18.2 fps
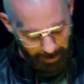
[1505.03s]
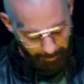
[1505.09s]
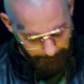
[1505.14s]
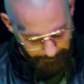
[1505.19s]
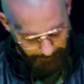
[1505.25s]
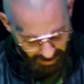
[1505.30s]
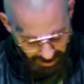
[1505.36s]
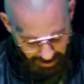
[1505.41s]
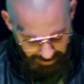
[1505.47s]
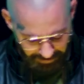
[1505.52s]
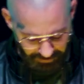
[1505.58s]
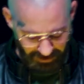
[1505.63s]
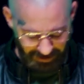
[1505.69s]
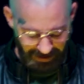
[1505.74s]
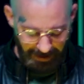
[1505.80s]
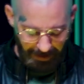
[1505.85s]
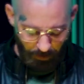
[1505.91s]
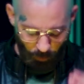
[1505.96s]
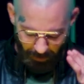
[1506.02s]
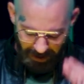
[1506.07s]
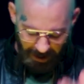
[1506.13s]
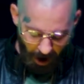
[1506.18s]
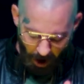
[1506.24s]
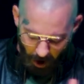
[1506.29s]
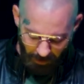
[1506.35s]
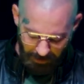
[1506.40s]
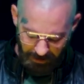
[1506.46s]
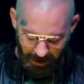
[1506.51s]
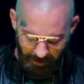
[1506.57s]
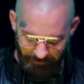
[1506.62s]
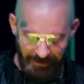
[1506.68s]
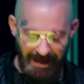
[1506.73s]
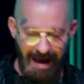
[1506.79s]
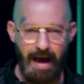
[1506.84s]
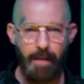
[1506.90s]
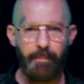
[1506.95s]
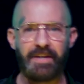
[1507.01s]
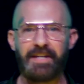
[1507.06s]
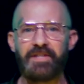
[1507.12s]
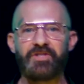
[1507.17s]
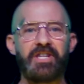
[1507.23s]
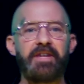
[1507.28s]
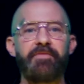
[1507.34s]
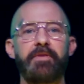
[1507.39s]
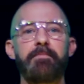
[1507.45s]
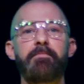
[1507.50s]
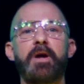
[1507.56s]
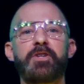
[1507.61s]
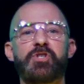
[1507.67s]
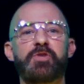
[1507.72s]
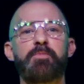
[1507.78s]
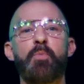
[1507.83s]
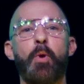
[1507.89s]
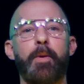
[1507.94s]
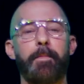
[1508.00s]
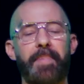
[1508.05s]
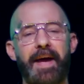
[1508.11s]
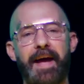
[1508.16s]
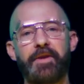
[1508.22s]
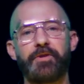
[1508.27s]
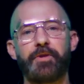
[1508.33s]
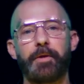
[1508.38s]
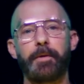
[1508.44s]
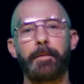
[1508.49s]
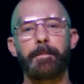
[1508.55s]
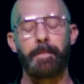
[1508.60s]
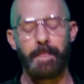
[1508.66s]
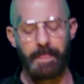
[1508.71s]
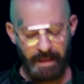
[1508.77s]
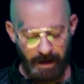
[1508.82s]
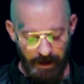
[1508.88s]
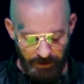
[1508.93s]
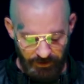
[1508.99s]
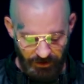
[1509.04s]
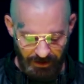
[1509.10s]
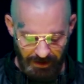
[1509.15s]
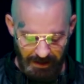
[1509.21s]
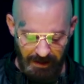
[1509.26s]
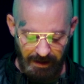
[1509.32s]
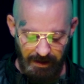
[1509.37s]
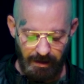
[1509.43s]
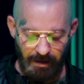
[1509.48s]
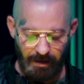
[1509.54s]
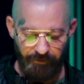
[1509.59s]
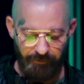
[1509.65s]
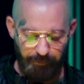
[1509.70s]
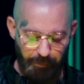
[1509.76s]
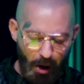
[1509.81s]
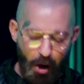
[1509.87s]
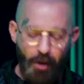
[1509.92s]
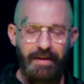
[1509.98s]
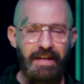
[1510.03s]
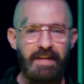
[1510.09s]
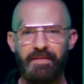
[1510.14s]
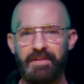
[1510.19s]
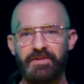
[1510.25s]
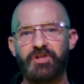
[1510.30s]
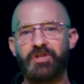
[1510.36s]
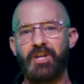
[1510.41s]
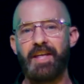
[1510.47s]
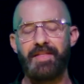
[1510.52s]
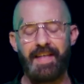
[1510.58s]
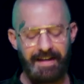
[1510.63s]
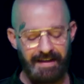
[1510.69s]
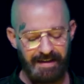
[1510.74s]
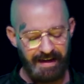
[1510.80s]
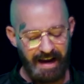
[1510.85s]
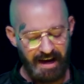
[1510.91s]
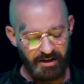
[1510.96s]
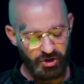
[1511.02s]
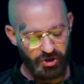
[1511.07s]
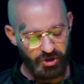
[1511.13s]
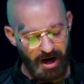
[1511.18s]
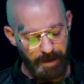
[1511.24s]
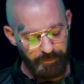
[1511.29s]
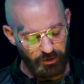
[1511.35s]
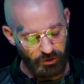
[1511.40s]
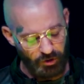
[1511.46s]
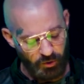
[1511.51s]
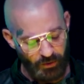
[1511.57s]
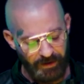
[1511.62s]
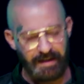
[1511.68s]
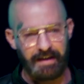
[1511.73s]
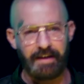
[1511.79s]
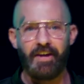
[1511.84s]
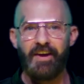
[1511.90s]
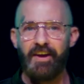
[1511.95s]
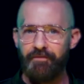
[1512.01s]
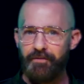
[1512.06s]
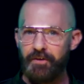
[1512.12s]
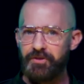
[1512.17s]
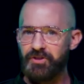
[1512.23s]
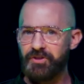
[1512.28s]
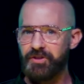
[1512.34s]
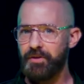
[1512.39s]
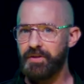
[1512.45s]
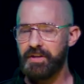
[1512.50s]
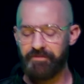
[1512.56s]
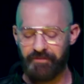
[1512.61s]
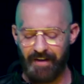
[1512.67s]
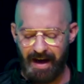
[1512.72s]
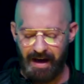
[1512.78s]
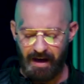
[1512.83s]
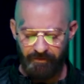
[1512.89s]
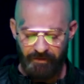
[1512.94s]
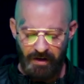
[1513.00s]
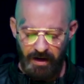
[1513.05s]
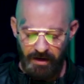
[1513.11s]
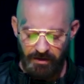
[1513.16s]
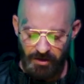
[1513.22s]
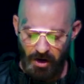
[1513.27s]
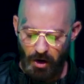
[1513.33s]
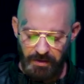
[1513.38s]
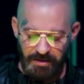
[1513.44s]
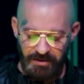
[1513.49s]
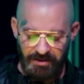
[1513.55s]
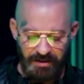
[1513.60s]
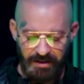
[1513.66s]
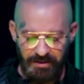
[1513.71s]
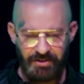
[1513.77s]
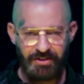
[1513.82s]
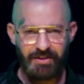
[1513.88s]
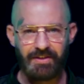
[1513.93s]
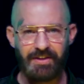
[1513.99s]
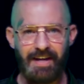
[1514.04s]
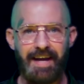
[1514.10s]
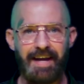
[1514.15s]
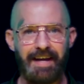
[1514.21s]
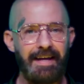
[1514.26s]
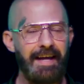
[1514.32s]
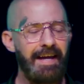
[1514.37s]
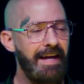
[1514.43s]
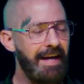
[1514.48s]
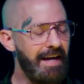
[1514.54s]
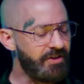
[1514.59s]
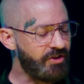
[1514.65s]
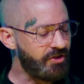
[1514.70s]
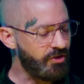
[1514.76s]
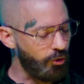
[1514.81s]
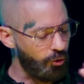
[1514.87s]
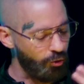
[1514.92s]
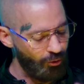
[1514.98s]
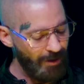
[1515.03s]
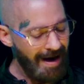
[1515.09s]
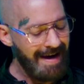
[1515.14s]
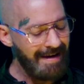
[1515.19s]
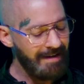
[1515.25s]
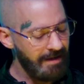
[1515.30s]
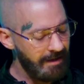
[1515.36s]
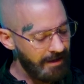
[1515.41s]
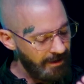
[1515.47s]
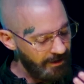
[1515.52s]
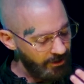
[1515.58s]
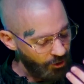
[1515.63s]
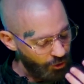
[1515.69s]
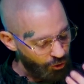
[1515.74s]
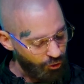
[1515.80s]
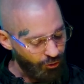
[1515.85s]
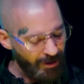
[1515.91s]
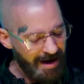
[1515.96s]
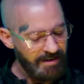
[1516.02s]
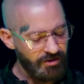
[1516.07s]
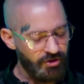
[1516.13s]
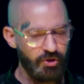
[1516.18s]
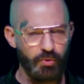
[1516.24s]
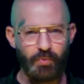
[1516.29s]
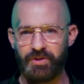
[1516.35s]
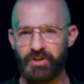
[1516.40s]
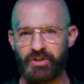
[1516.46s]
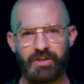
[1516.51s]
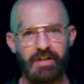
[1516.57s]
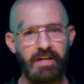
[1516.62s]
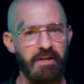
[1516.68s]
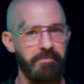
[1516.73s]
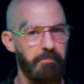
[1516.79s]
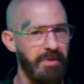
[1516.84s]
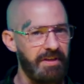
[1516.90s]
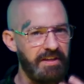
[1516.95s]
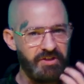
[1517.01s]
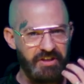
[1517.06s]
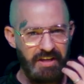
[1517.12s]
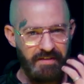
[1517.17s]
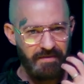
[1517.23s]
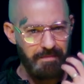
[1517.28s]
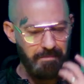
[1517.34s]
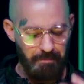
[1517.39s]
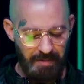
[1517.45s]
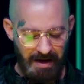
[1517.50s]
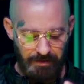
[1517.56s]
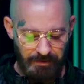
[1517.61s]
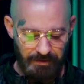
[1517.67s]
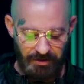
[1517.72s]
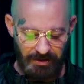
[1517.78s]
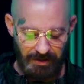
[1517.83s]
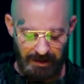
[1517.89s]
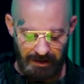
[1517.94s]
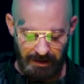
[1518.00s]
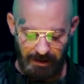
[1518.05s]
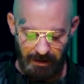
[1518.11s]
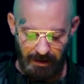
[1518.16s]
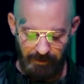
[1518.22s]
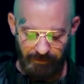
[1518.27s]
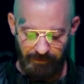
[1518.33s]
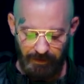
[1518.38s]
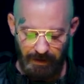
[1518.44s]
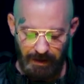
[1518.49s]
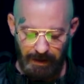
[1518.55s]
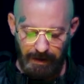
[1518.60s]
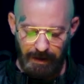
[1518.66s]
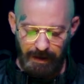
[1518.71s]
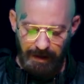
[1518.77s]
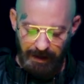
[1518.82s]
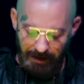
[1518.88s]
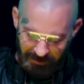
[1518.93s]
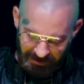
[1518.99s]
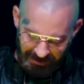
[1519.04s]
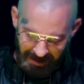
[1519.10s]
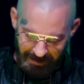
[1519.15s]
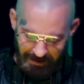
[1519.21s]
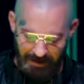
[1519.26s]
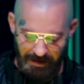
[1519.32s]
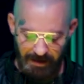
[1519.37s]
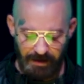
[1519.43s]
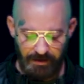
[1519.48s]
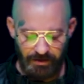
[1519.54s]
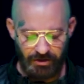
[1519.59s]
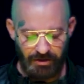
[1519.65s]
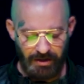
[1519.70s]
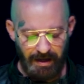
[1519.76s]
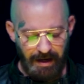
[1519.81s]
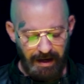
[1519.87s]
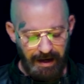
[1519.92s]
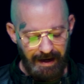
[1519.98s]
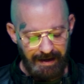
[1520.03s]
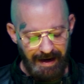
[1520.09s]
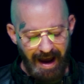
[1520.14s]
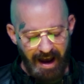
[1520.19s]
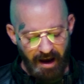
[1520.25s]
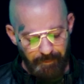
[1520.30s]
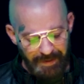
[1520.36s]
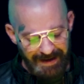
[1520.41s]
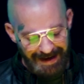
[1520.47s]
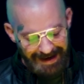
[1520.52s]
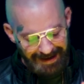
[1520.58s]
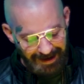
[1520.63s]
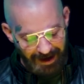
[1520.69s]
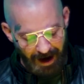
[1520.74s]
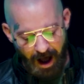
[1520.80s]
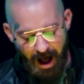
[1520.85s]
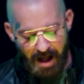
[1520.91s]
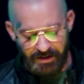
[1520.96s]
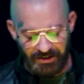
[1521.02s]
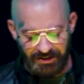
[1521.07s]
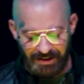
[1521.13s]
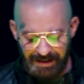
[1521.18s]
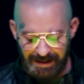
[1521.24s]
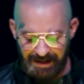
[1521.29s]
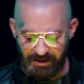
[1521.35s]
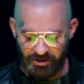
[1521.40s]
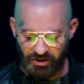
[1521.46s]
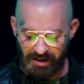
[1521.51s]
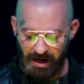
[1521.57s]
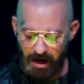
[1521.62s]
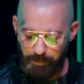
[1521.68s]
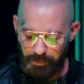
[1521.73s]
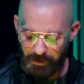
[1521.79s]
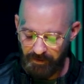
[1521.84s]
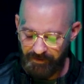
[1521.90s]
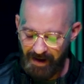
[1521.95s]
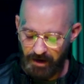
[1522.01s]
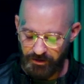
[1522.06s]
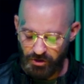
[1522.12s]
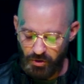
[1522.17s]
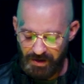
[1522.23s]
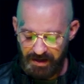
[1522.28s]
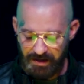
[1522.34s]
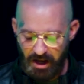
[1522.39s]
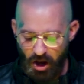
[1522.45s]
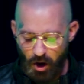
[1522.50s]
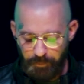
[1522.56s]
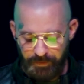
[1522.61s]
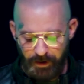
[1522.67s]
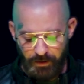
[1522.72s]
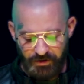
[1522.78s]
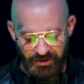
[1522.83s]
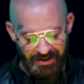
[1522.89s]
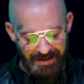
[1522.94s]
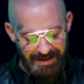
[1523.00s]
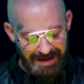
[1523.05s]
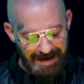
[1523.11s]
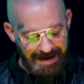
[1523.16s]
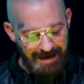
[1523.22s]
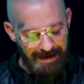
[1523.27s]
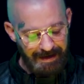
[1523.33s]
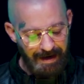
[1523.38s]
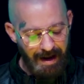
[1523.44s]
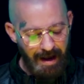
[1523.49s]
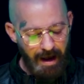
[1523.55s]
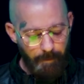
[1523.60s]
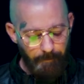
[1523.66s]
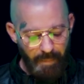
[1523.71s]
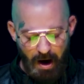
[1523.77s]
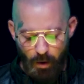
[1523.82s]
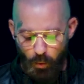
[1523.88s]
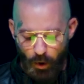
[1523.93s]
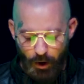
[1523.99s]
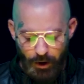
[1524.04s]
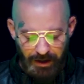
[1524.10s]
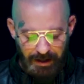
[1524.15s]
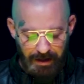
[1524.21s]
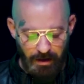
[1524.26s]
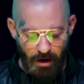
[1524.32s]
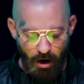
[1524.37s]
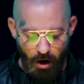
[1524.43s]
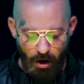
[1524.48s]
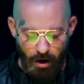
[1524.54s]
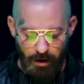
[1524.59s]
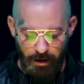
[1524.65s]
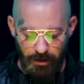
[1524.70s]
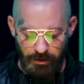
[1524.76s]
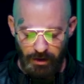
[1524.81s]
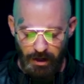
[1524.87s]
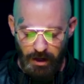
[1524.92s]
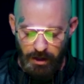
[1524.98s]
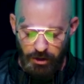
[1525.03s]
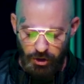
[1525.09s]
But we all love that, but it's even much more better to give. Paul even said that in Acts chapter 20, verse 35. Notice this today. It's great, great to receive, but it's even better to give. He said this, and I have been a constant example of how you can help those in need by working hard.